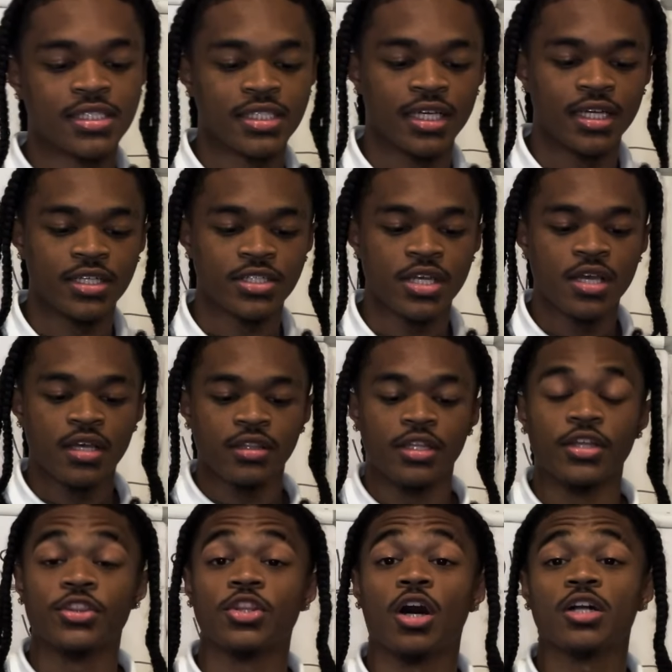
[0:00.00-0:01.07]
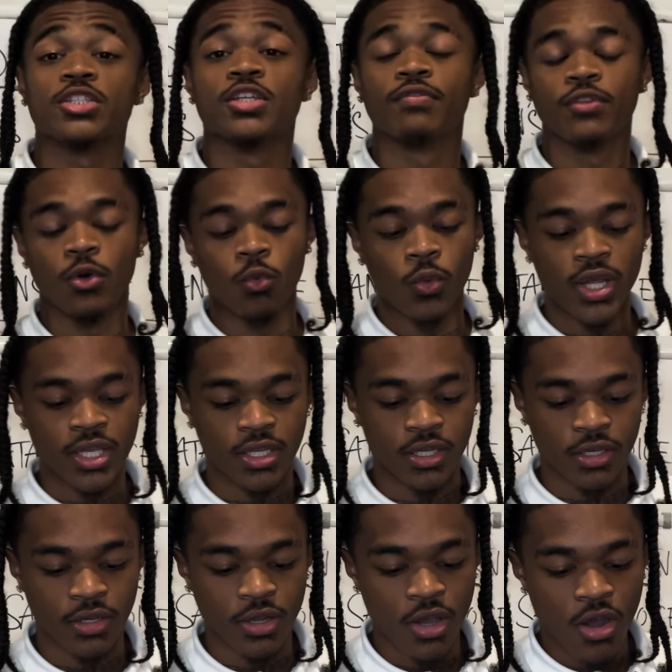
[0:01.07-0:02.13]
says, "The thoughts of the
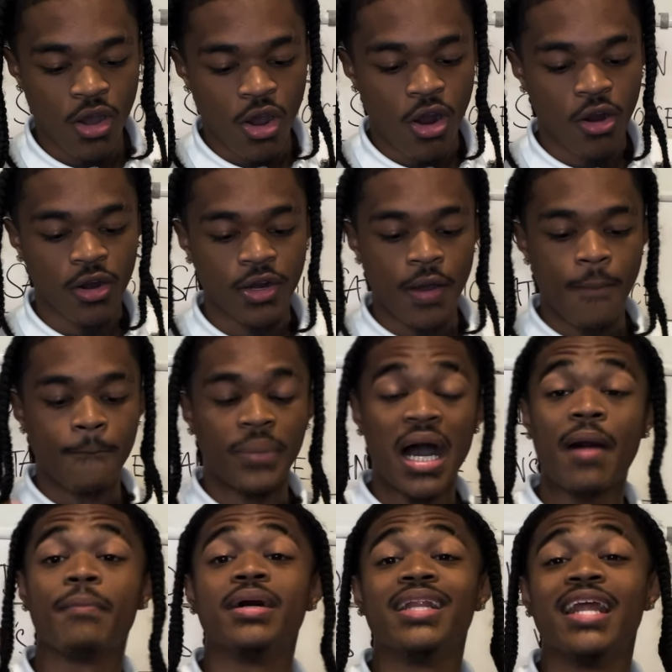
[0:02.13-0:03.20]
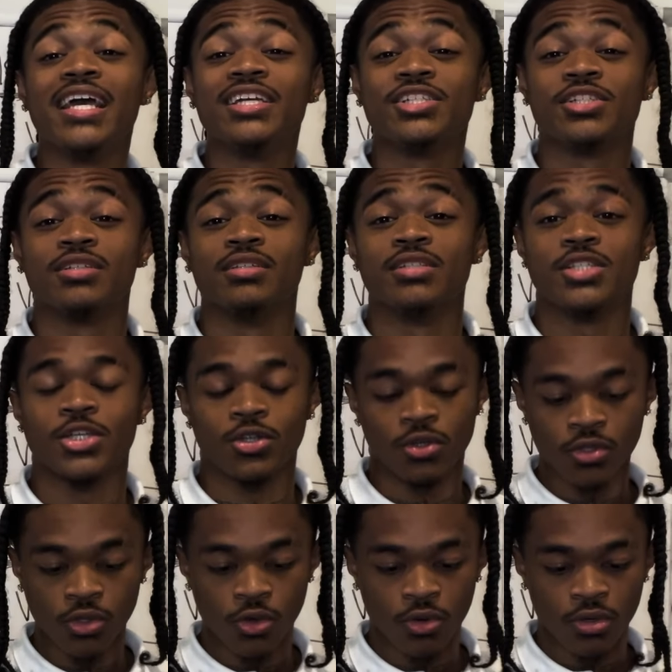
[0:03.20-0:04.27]
wicked are an abomination to the
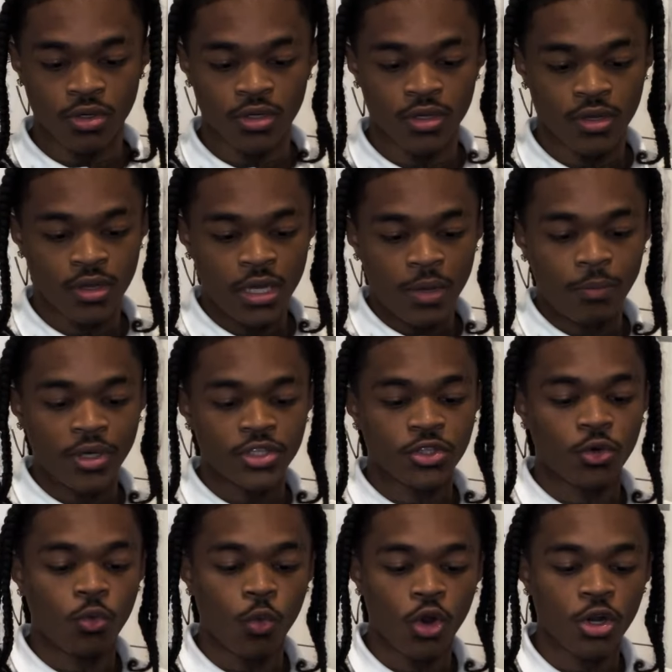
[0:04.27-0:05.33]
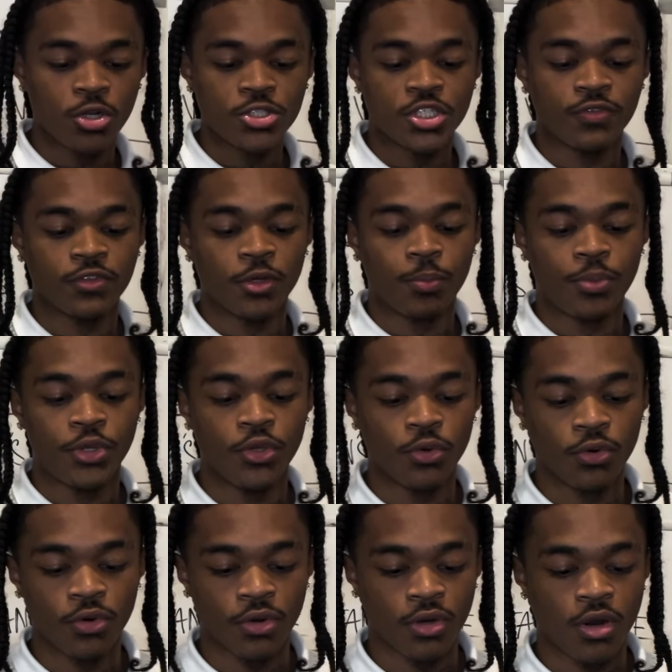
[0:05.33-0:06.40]
Lord, but the words of the
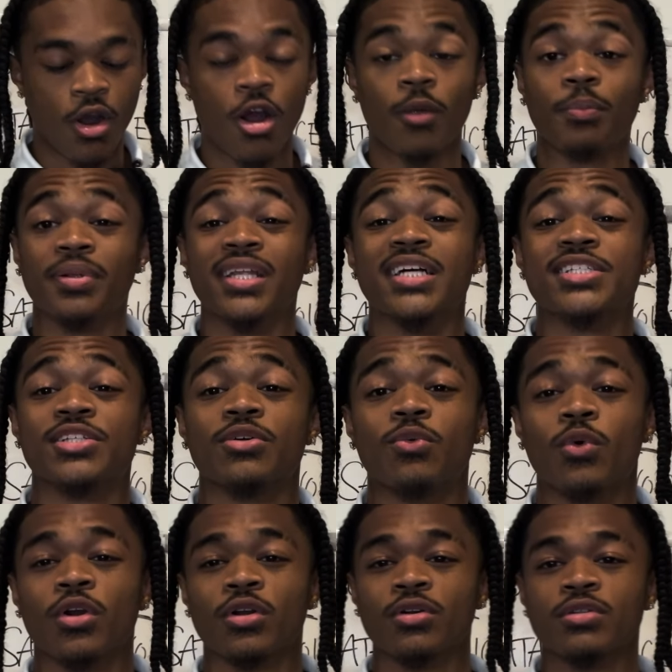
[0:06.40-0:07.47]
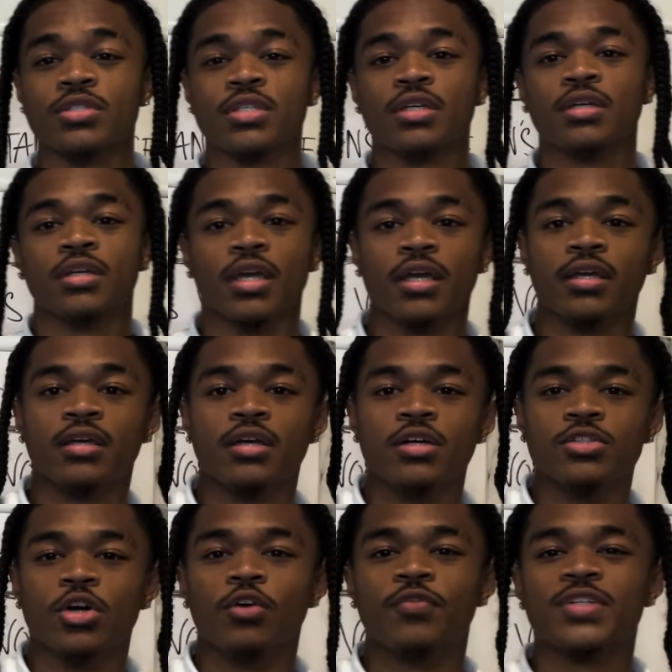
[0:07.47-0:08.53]
pure are pleasant words." Okay.
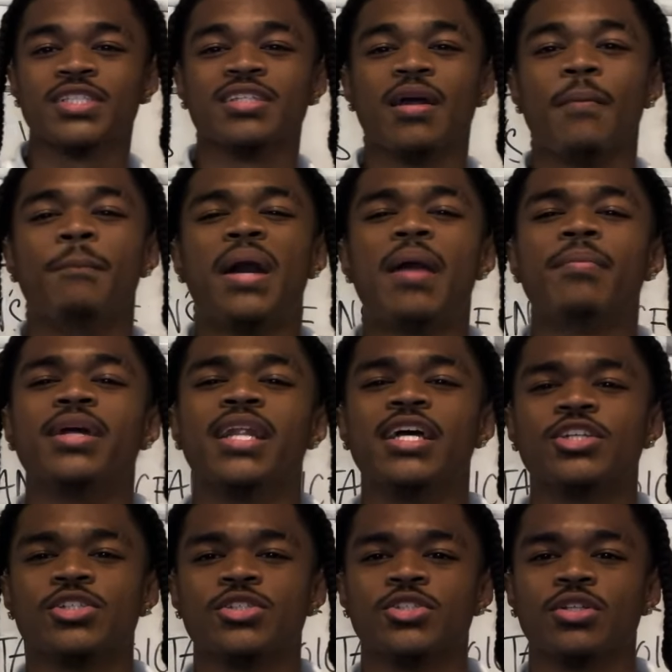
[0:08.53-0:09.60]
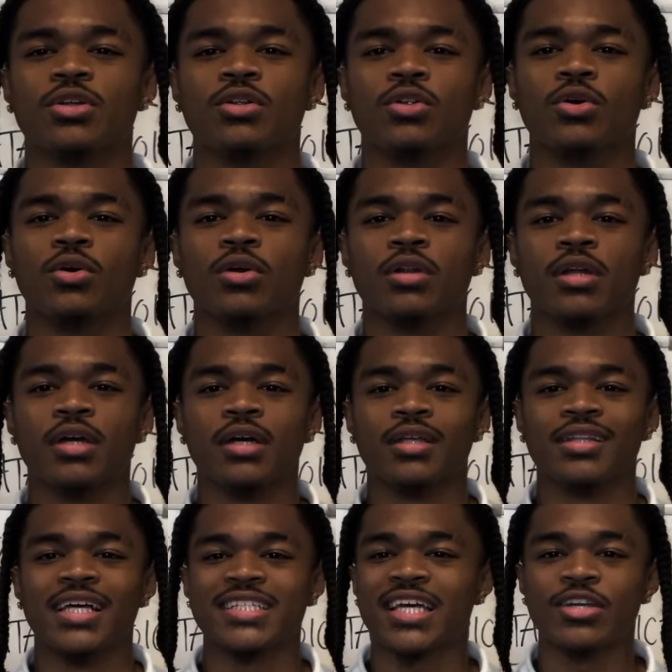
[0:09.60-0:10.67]
So if it's an abomination to the Lord,
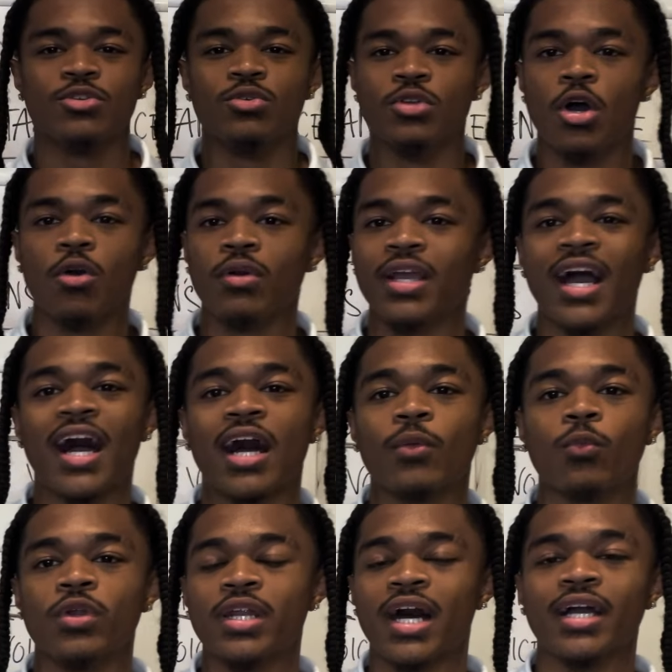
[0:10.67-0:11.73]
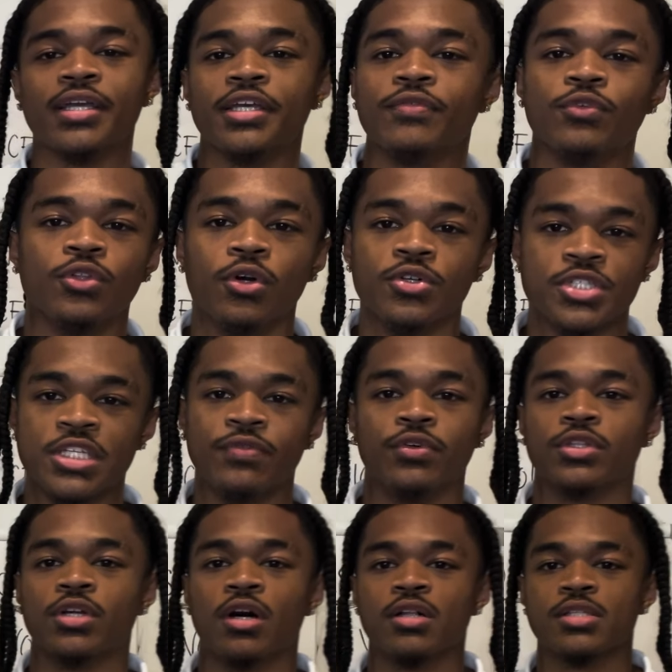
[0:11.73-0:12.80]
that's how you know God would not give you those evil
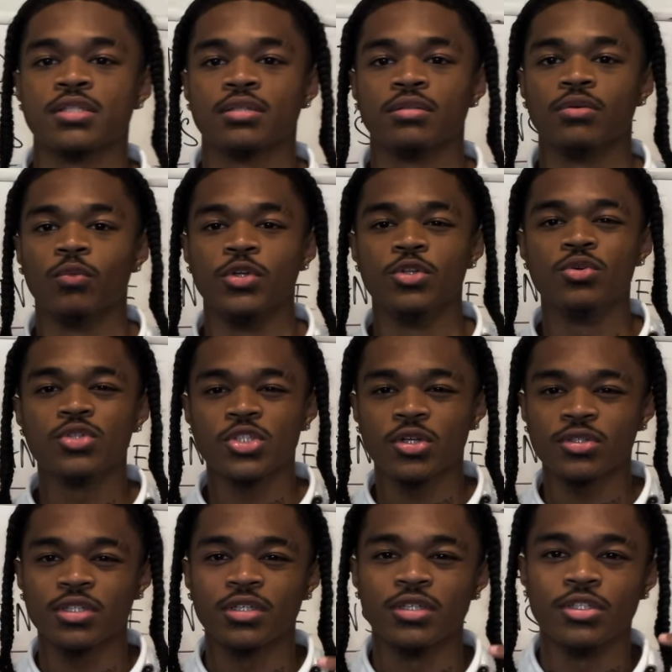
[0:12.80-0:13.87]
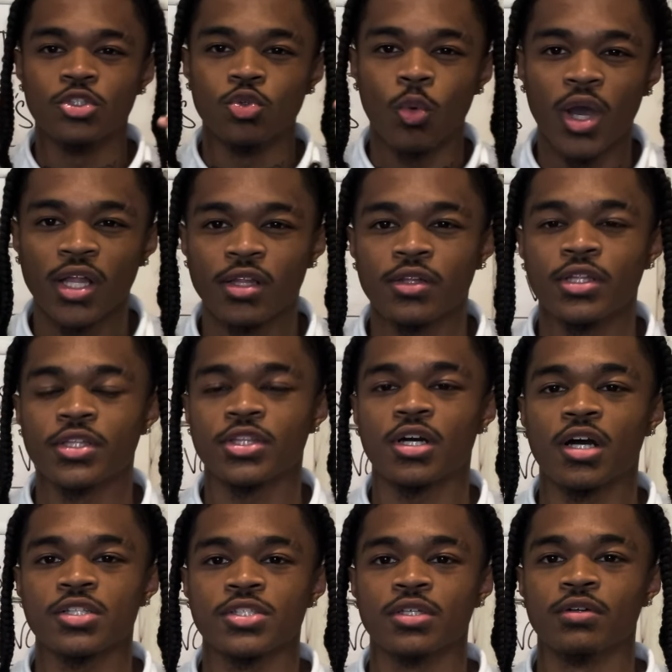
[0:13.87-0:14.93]
thoughts. When you start to dwell on the
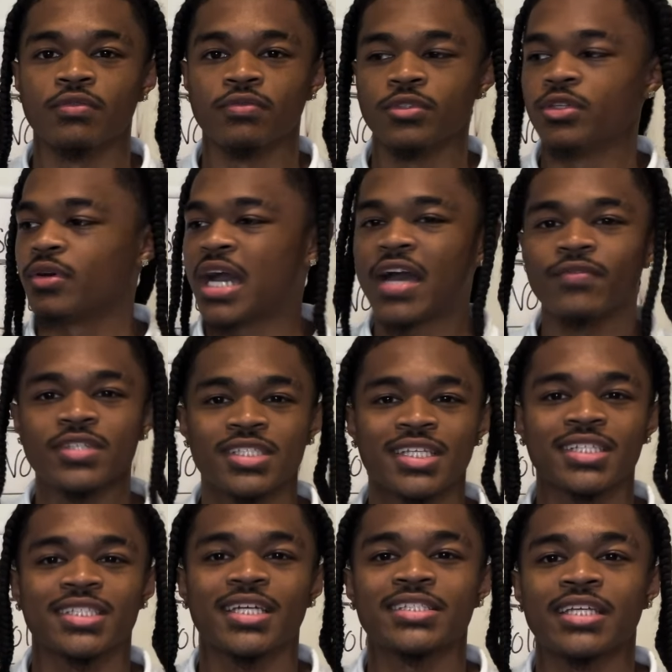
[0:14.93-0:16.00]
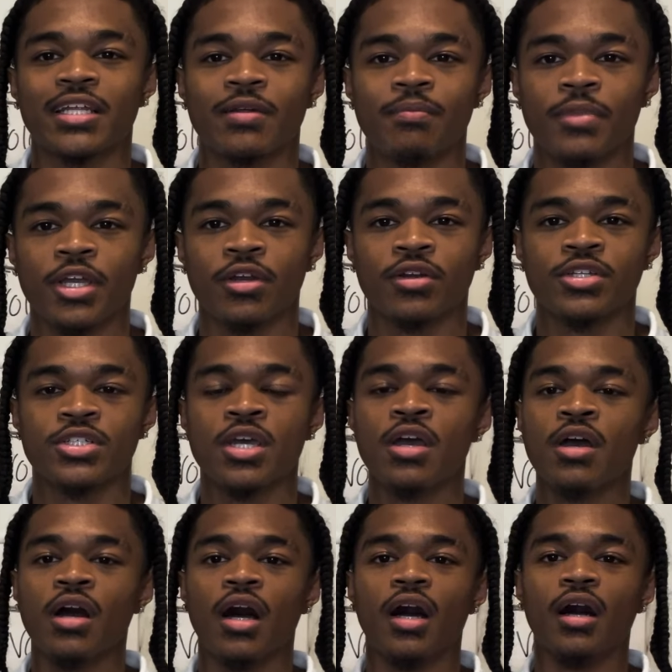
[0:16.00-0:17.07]
thoughts of, you know, having sex outside of marriage,
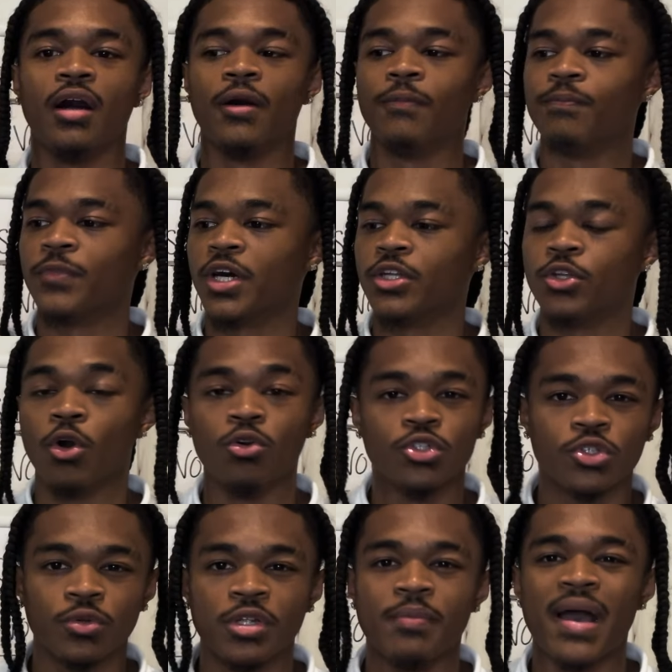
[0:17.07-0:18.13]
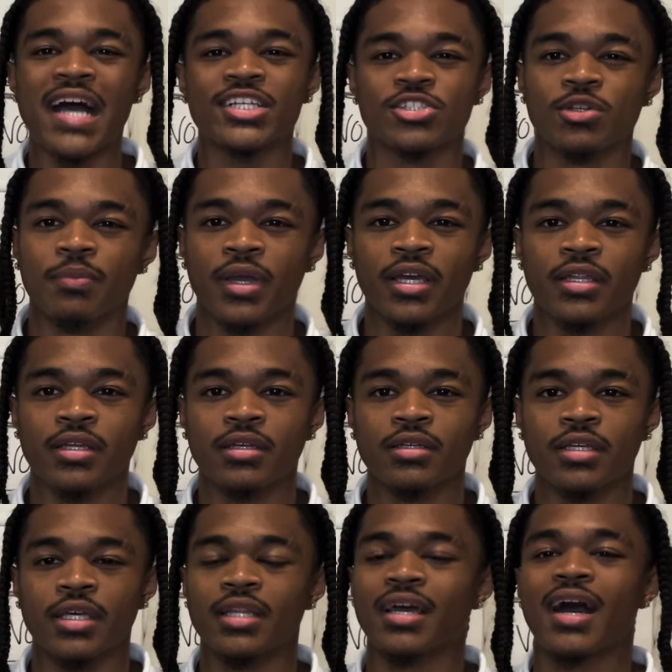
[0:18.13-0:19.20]
adultery, masturbating,
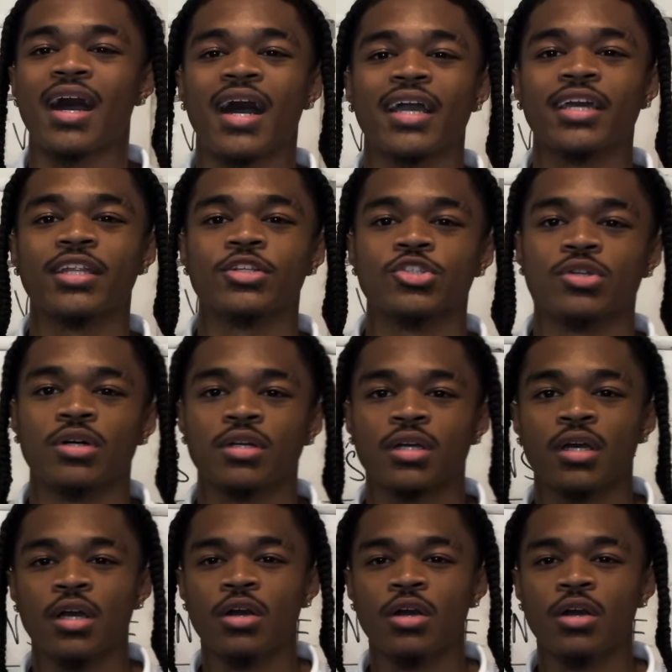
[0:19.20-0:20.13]
getting high, getting drunk,